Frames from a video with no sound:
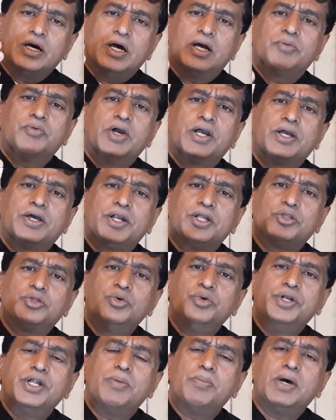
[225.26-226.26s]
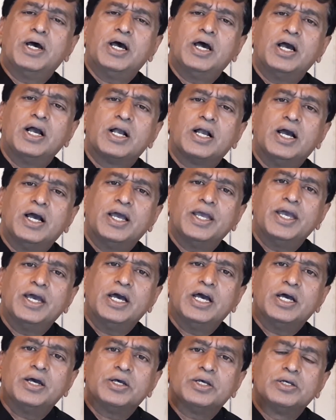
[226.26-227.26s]
Vakratunda
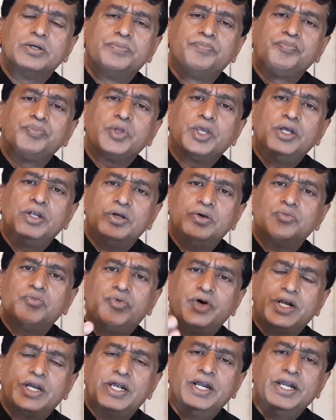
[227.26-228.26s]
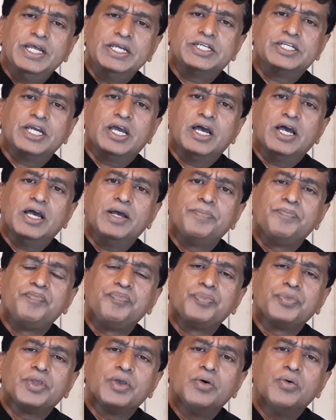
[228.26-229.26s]
Mahakaya. For Ganesha,
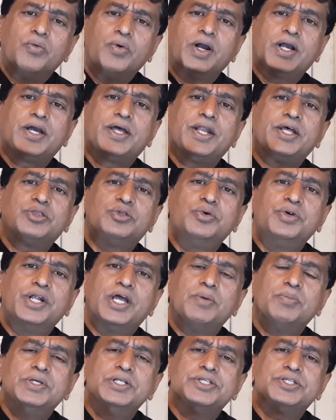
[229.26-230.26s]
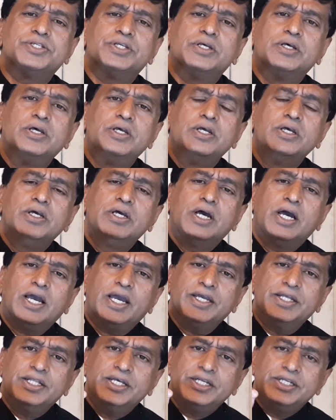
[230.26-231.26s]
Vakratunda means
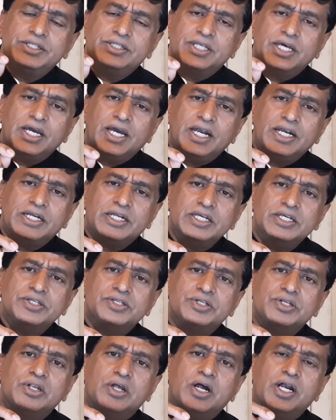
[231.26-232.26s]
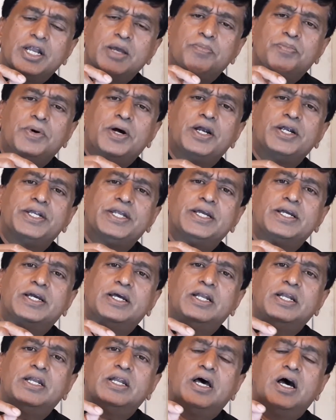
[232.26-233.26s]
either that is not a
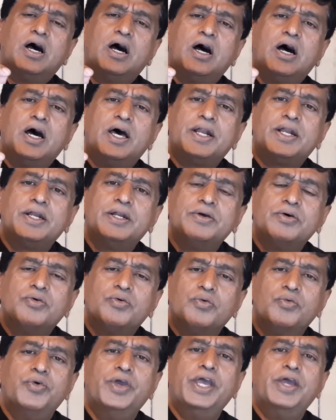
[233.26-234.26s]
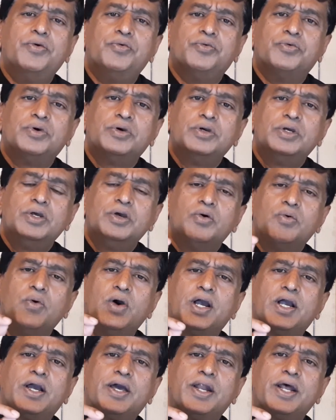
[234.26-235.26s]
particle or wave.
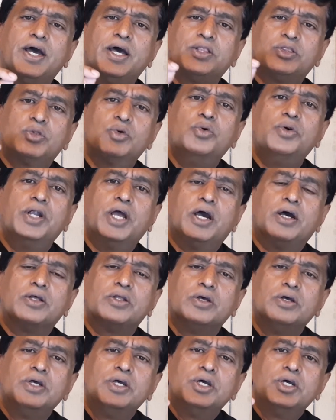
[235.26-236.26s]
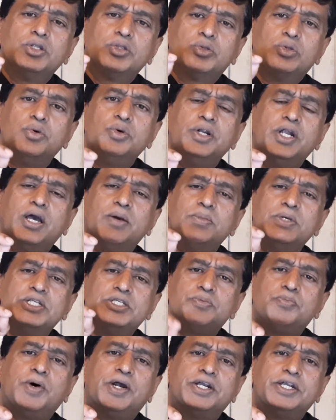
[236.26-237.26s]
Vakratunda. Tunda means
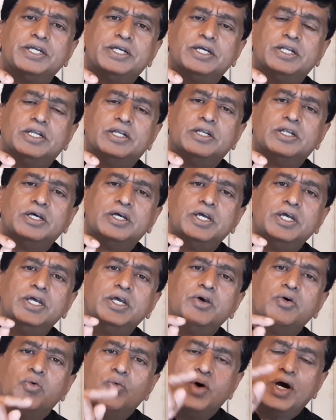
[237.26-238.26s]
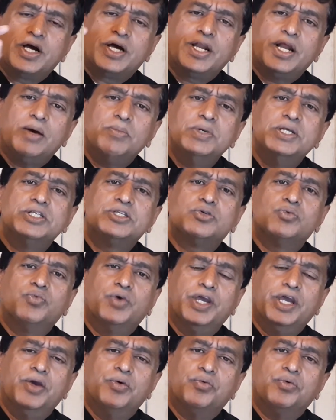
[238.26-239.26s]
particle. Vakra means
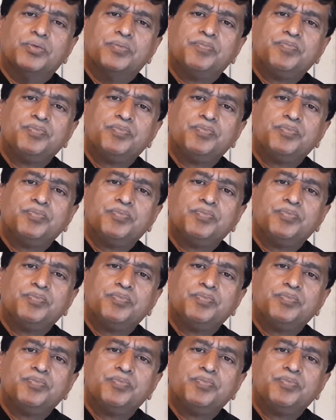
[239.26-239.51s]
wave.